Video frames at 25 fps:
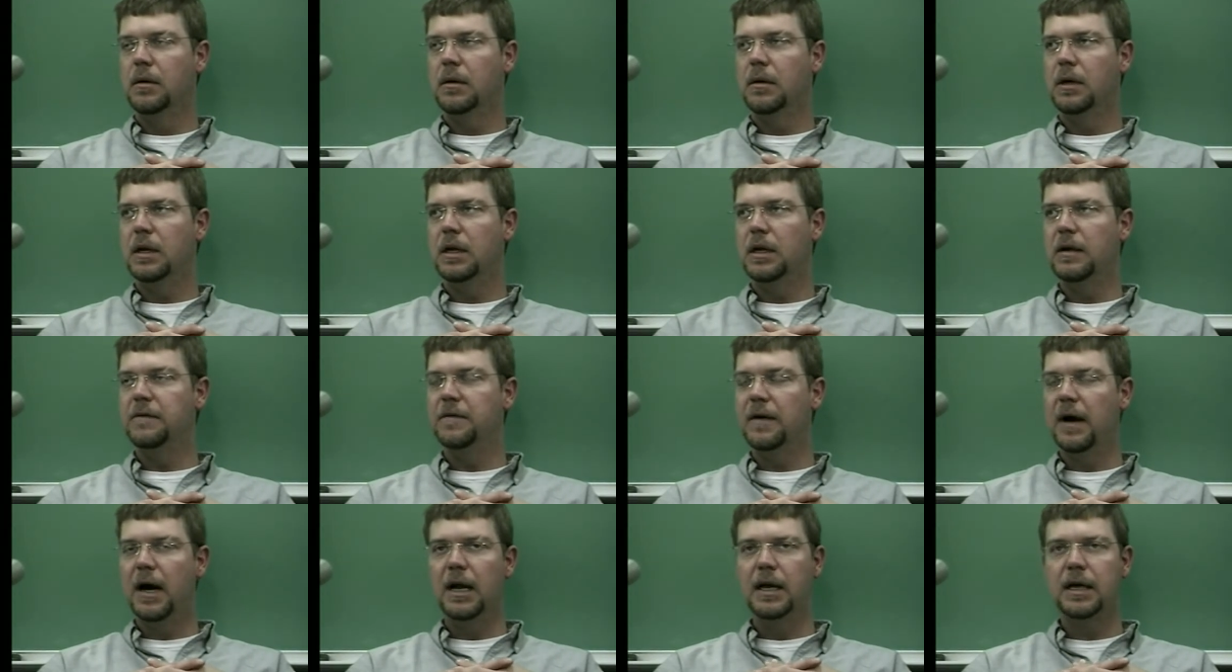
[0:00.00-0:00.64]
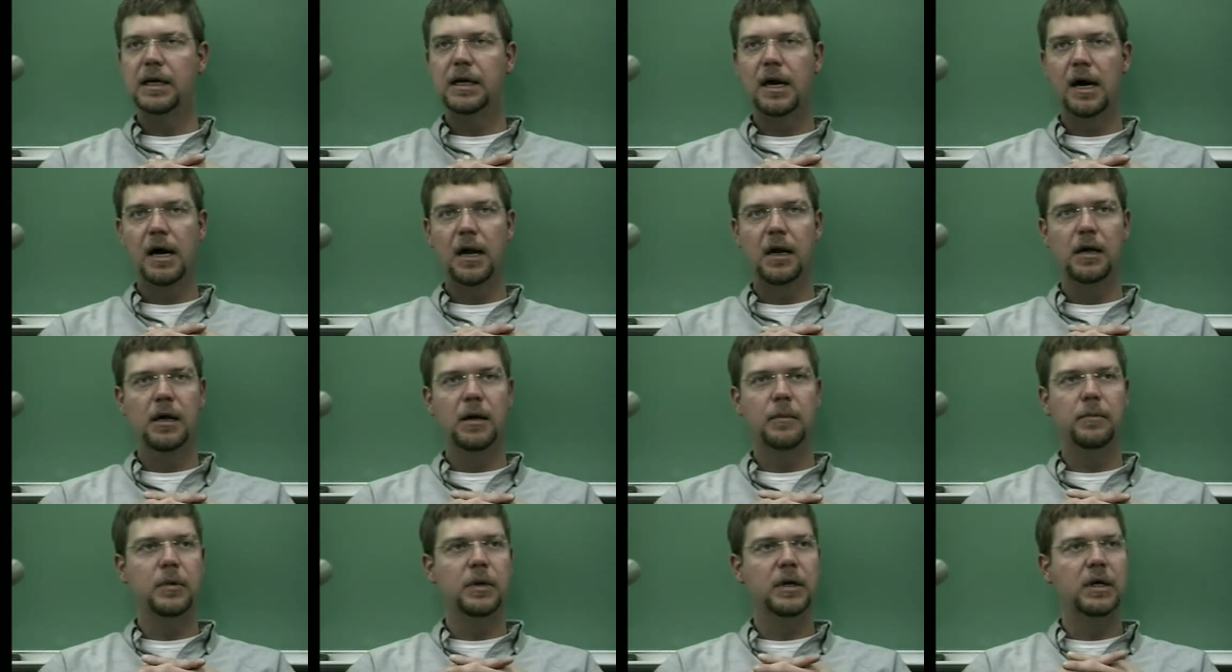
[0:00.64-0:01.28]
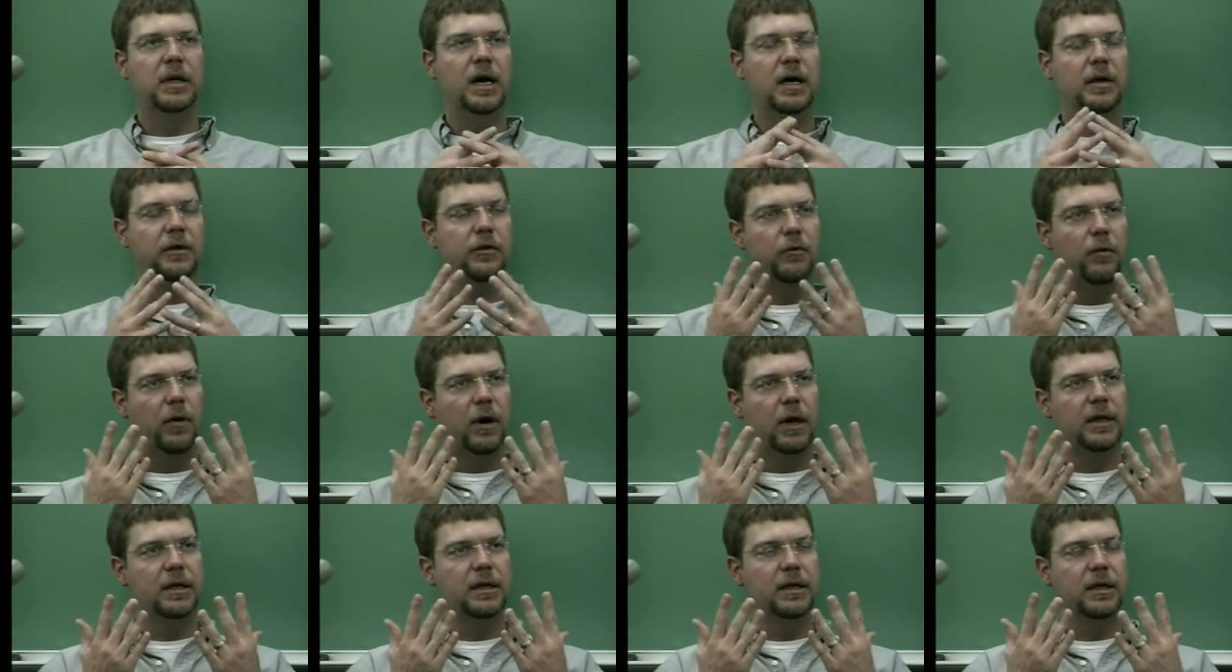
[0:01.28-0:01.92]
And he finally got up and he got
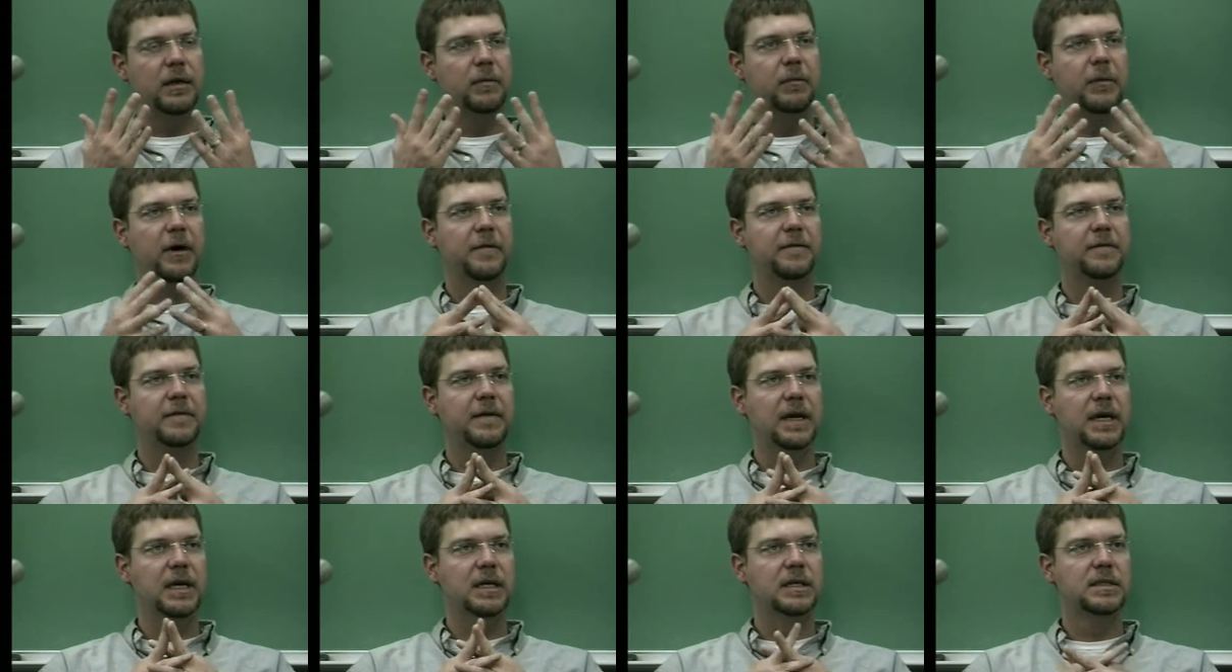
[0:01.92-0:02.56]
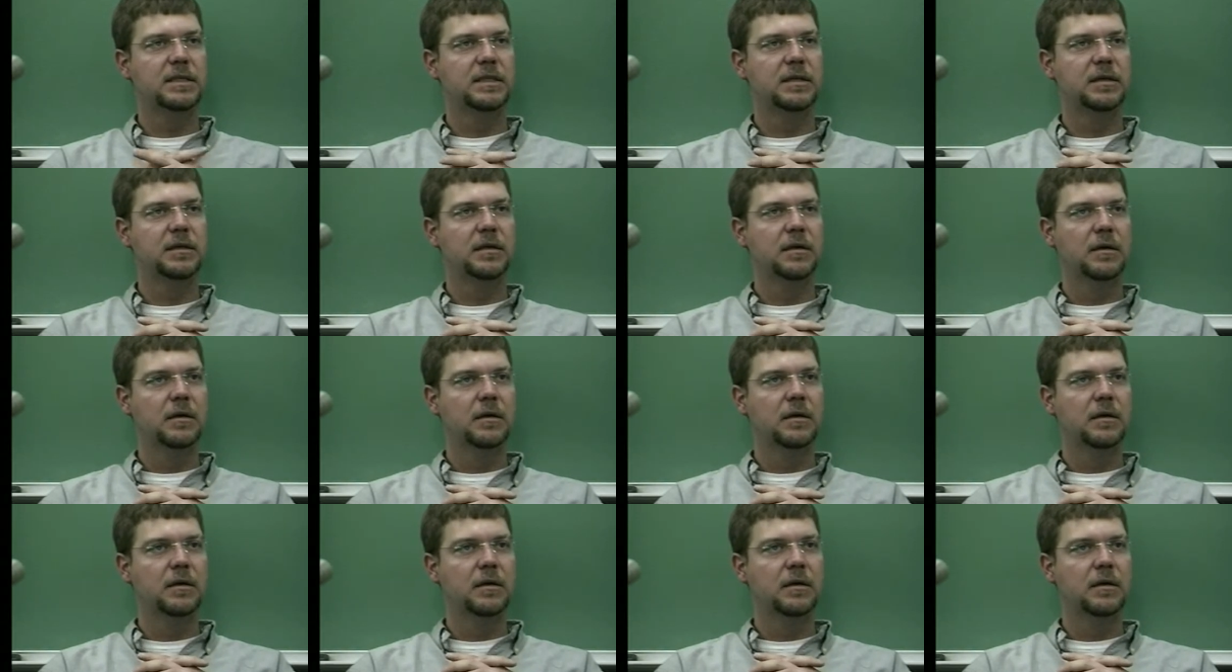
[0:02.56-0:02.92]
directly in my face